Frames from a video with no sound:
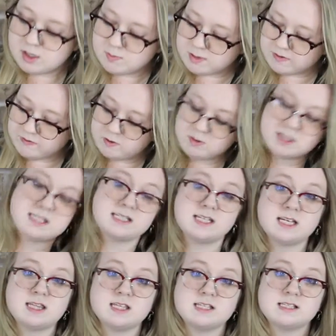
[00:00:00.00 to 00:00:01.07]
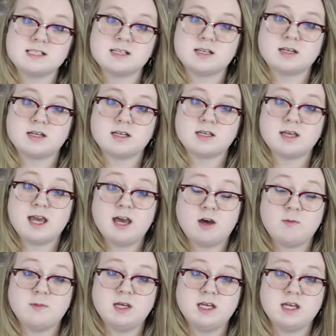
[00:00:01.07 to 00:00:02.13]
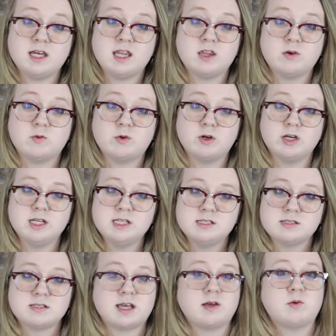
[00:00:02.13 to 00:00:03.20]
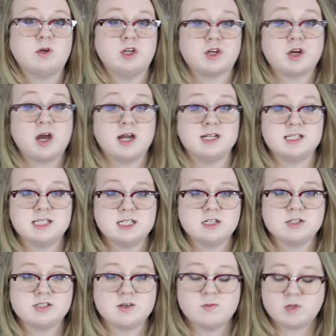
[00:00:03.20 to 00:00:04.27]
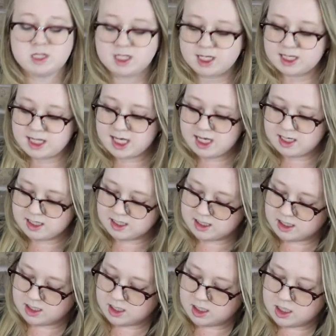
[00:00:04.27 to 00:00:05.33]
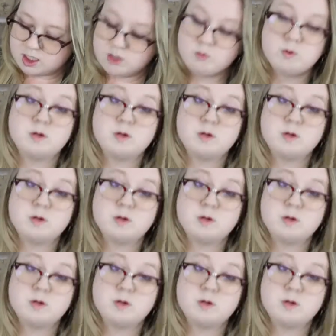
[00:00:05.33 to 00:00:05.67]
but if you were to stick this helmet in the woods, like when you're hunting or something like that, you